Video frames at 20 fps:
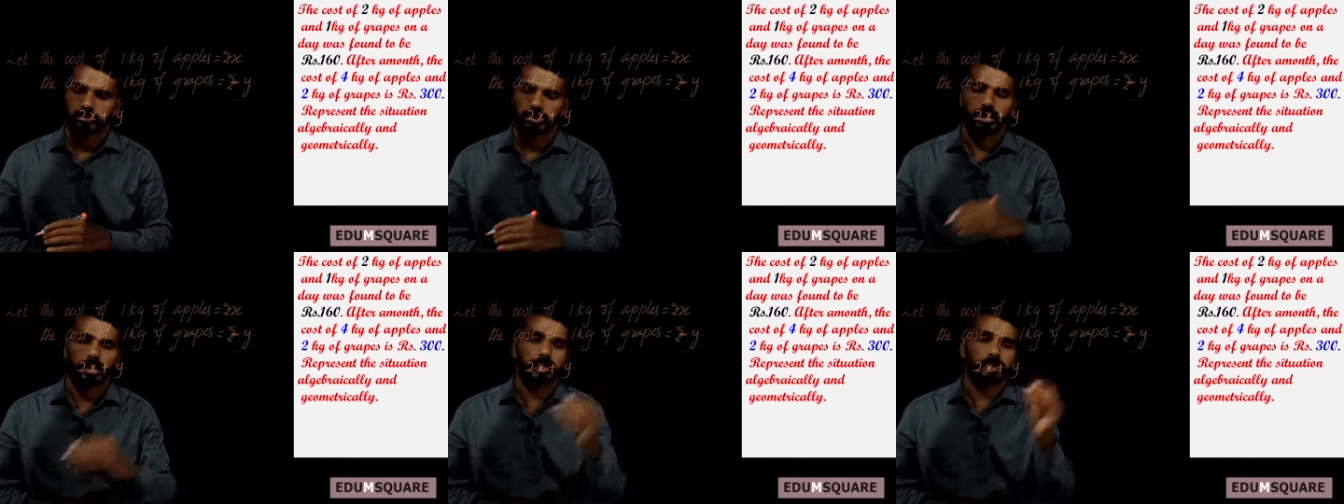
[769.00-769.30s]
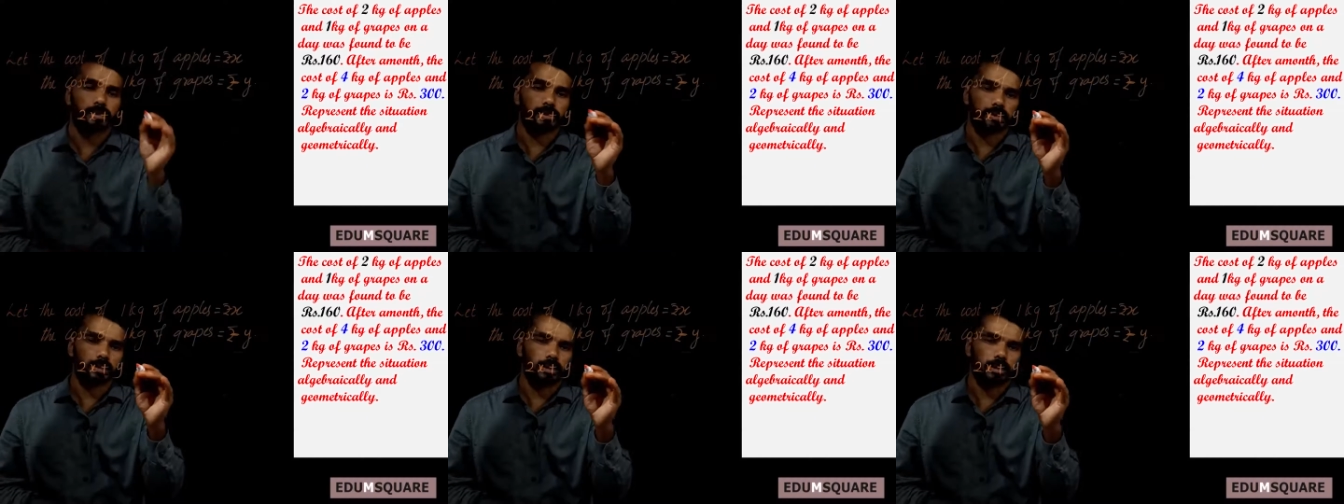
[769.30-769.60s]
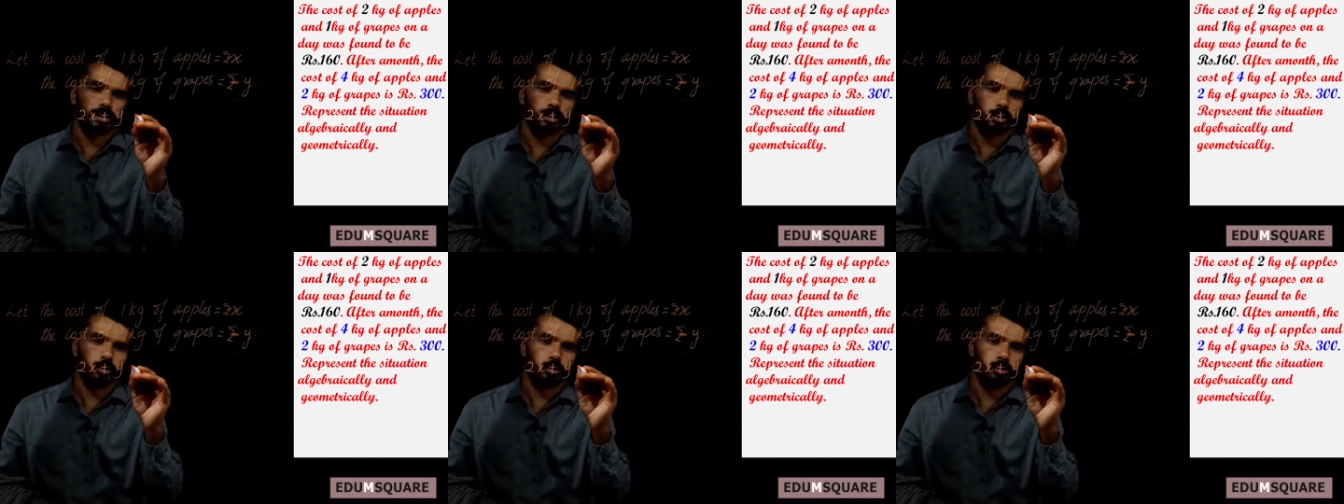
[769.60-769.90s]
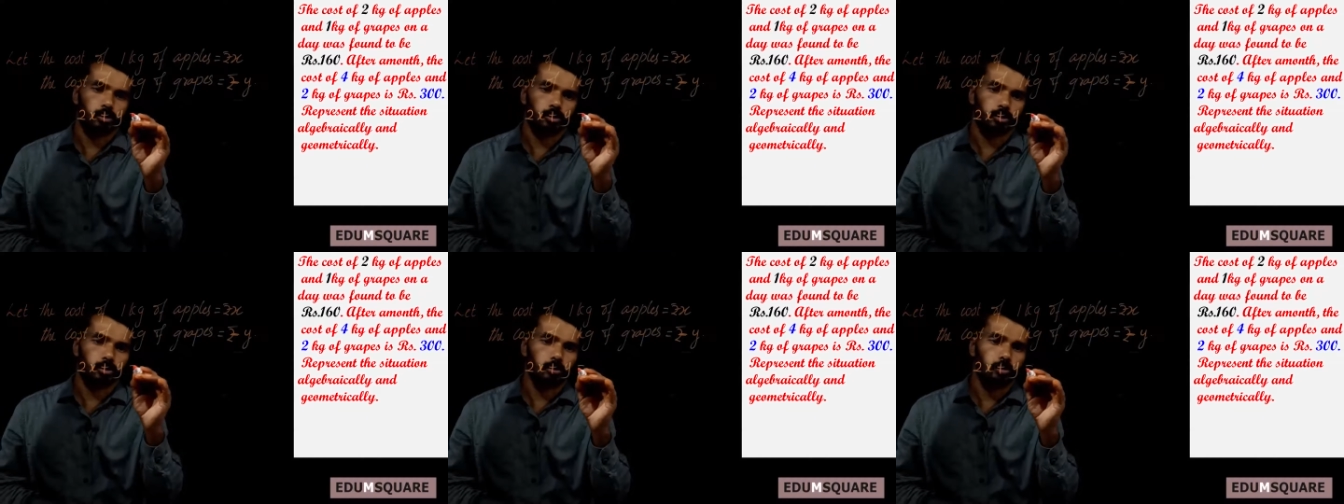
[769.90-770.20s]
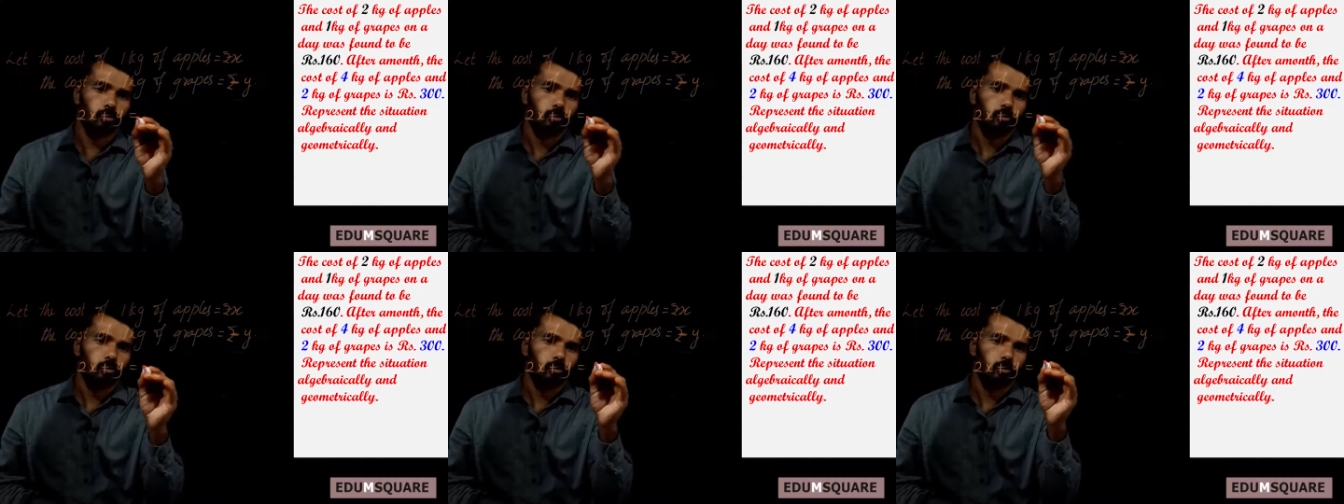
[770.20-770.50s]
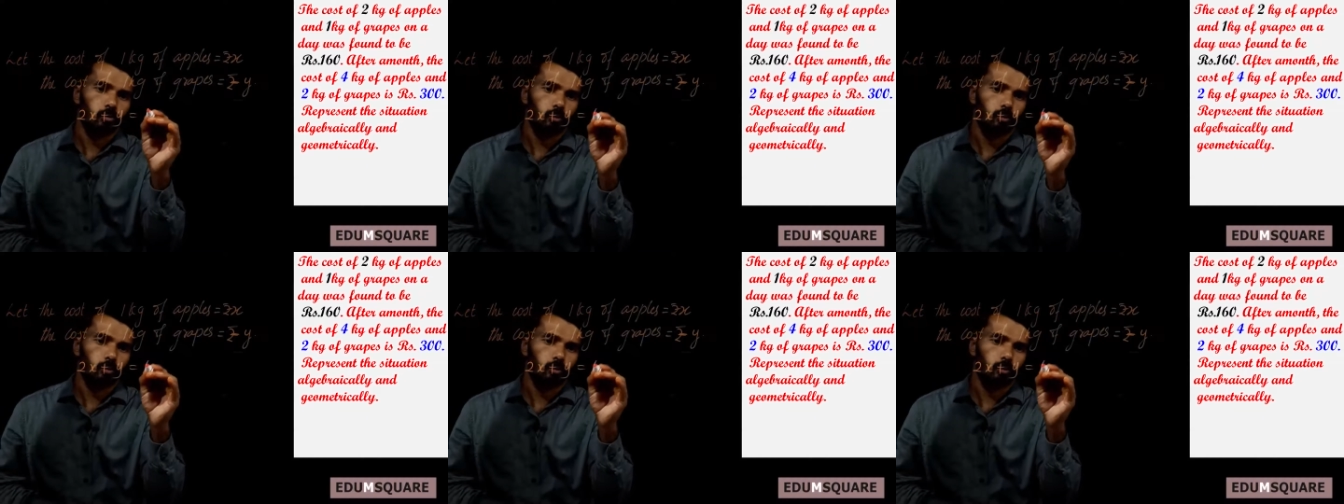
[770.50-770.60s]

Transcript: is equal to